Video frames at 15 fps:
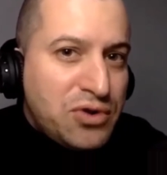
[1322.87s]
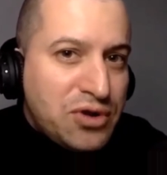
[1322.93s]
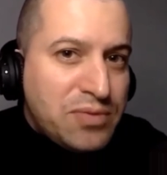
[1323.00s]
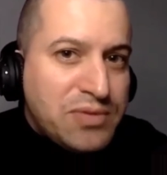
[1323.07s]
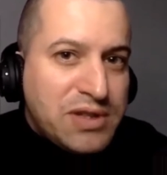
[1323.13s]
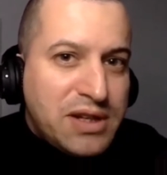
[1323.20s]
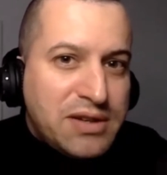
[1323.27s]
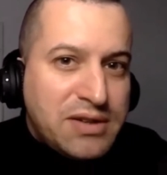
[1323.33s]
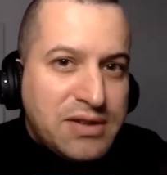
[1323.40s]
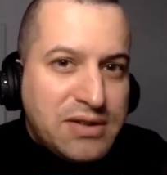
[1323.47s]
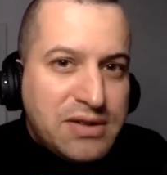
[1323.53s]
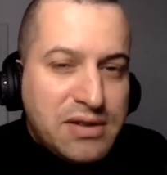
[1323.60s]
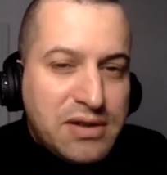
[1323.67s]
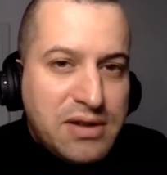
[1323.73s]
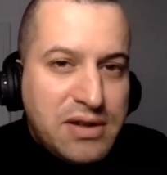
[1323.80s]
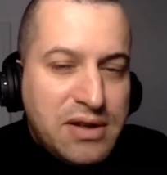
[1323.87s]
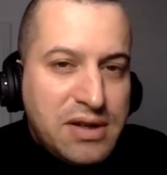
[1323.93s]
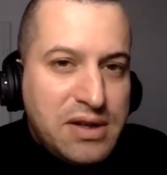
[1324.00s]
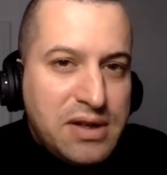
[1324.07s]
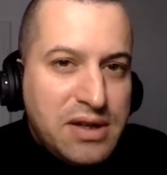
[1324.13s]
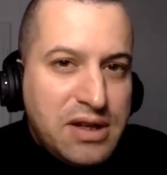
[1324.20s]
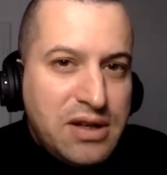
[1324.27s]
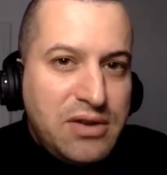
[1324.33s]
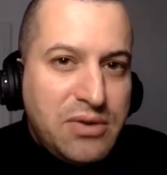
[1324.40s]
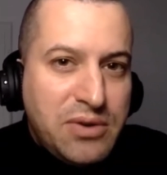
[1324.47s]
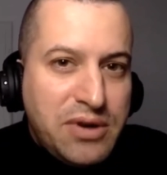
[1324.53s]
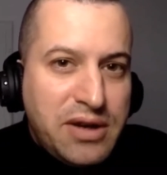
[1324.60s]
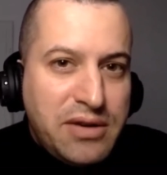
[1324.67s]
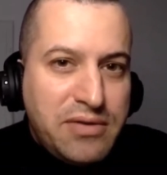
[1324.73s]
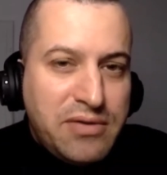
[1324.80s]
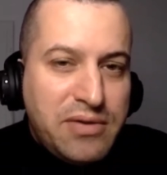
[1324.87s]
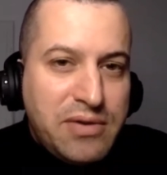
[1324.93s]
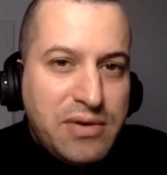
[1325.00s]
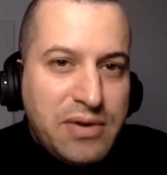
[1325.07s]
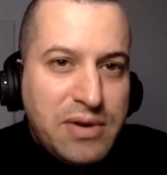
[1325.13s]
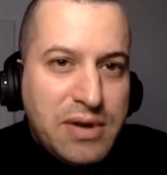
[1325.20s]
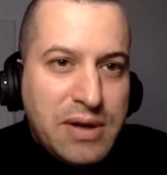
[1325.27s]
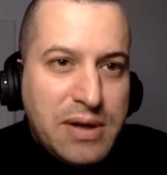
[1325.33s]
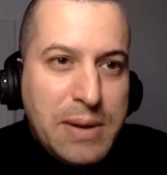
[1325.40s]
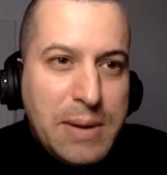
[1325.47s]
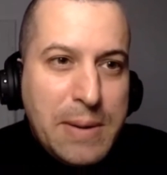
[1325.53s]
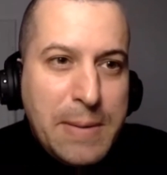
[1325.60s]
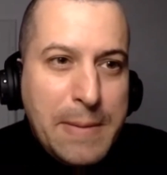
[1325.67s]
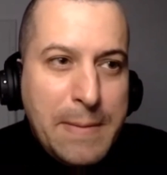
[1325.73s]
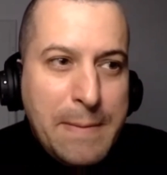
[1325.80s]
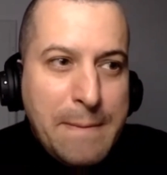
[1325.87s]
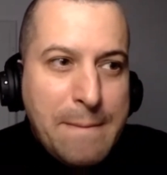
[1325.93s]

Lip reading: or circumstances in your life. Yeah.